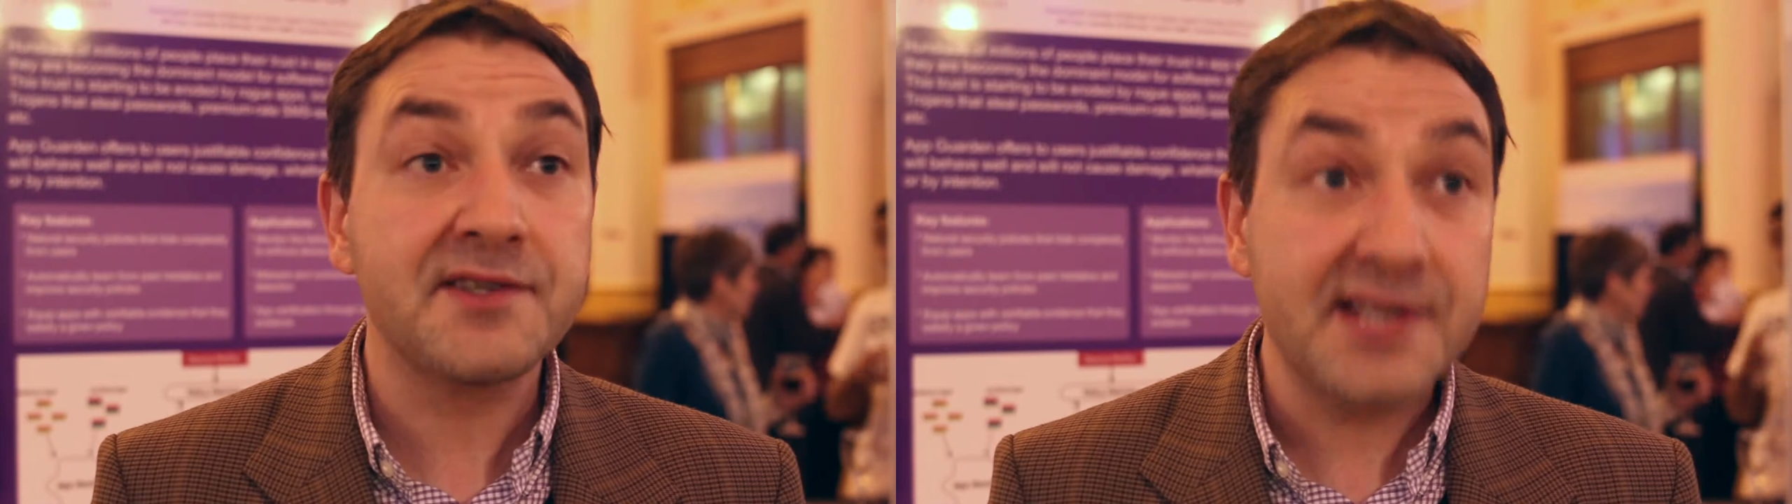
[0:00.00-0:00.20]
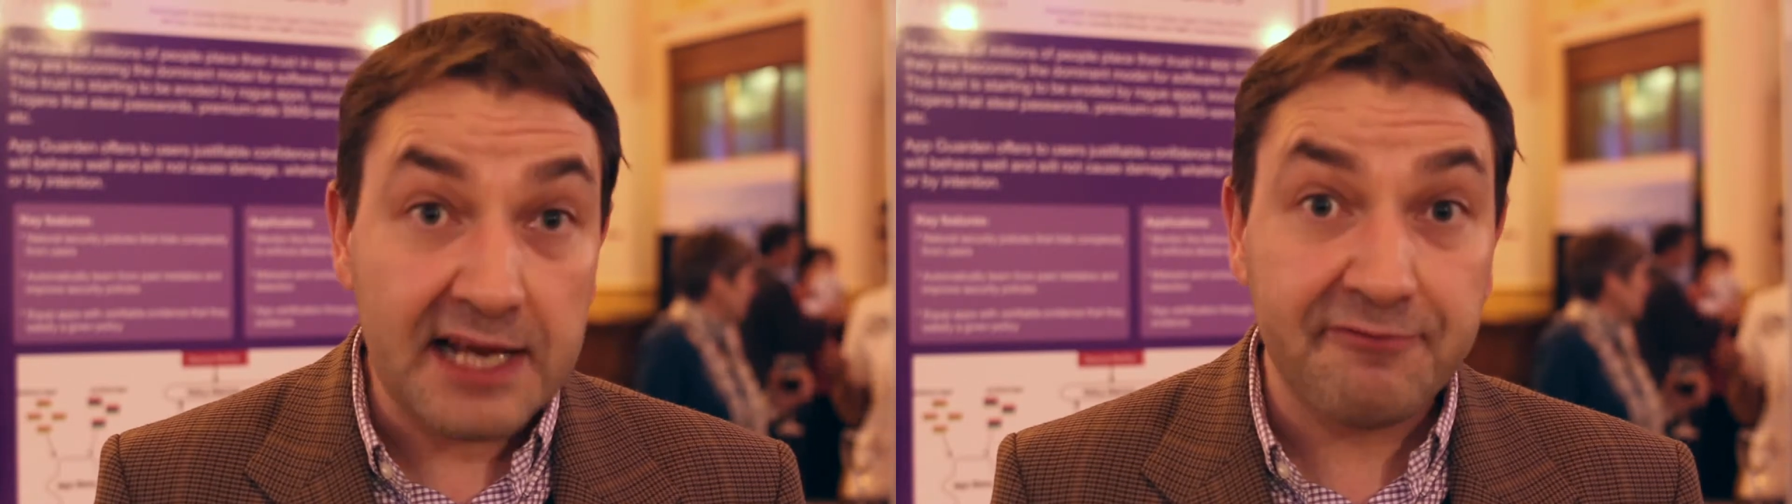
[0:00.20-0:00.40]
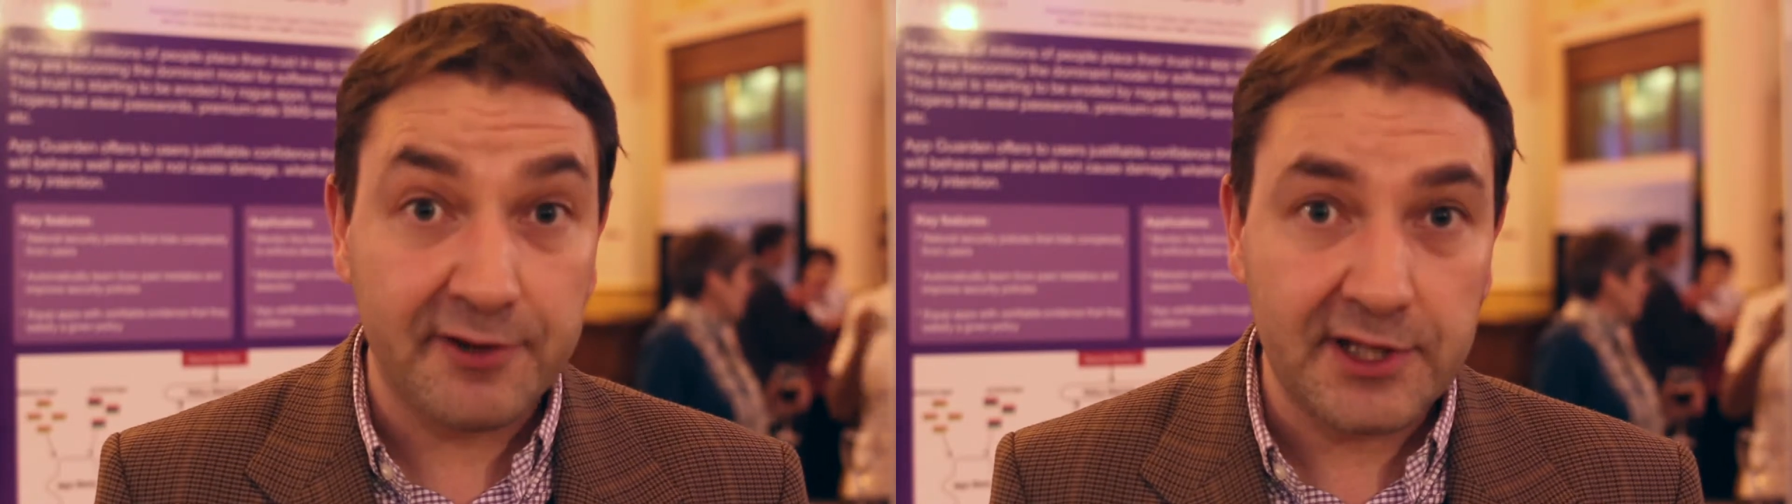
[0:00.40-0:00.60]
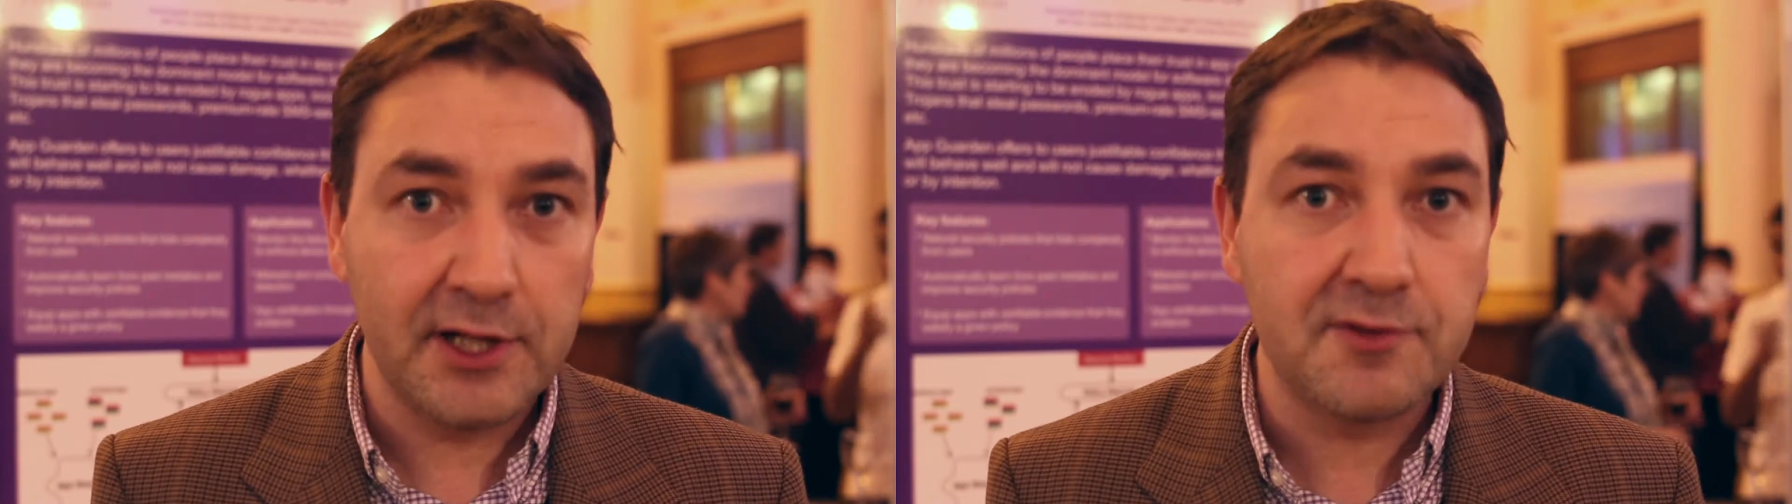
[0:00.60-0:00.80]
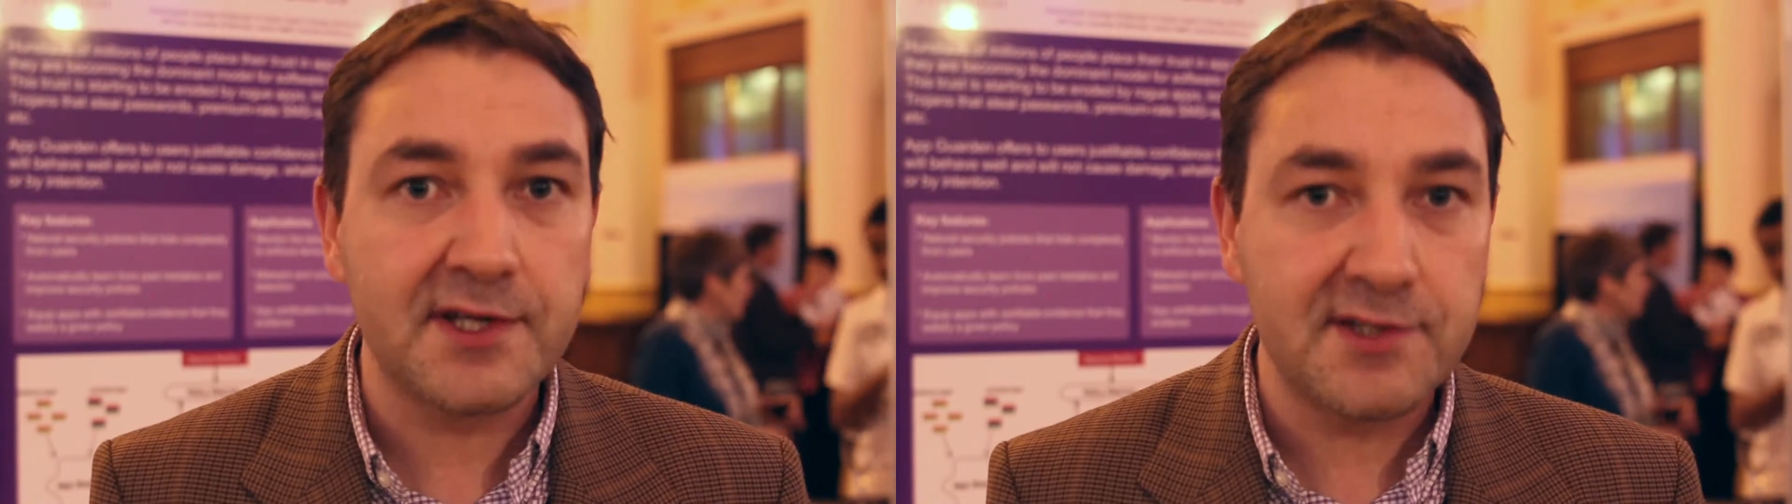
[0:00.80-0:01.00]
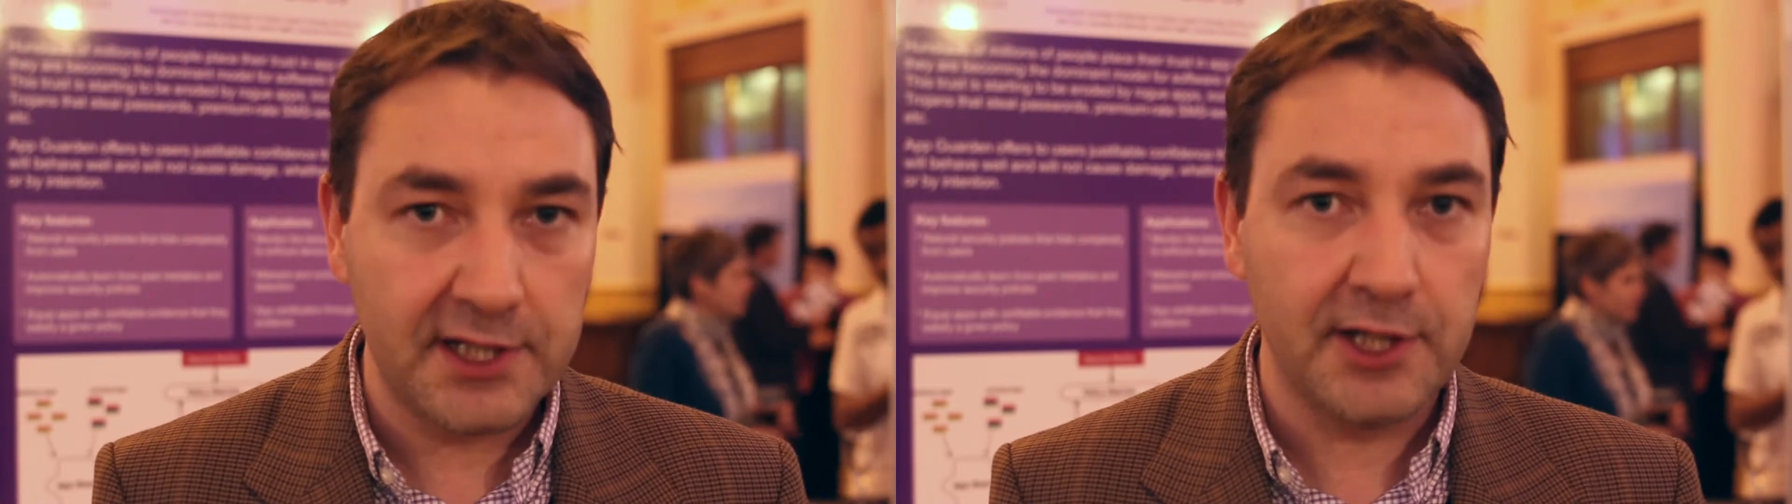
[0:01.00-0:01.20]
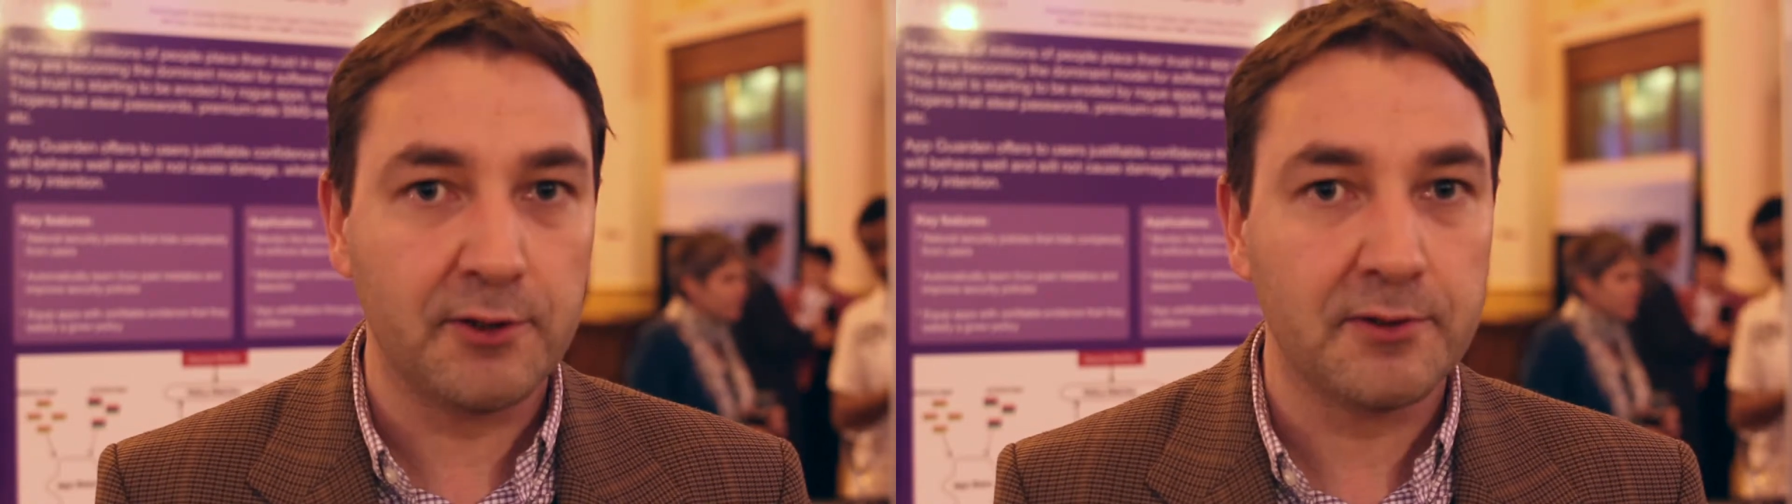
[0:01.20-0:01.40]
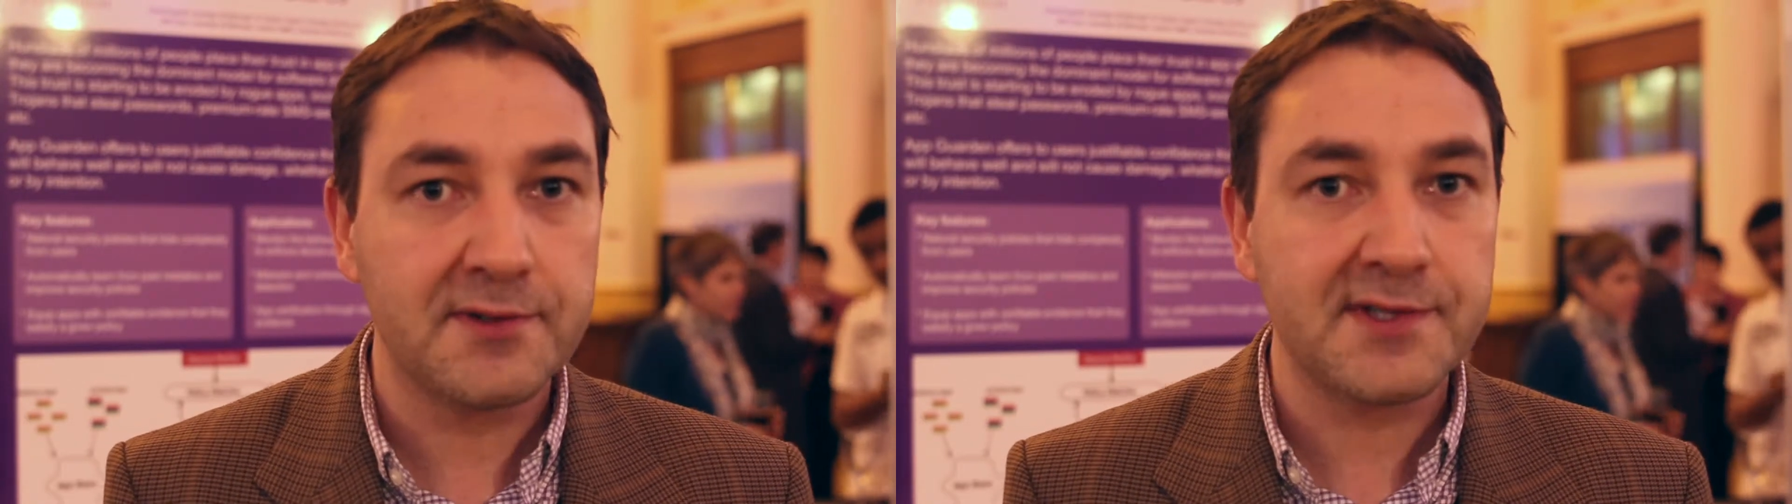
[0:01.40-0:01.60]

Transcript: safe for the user to use.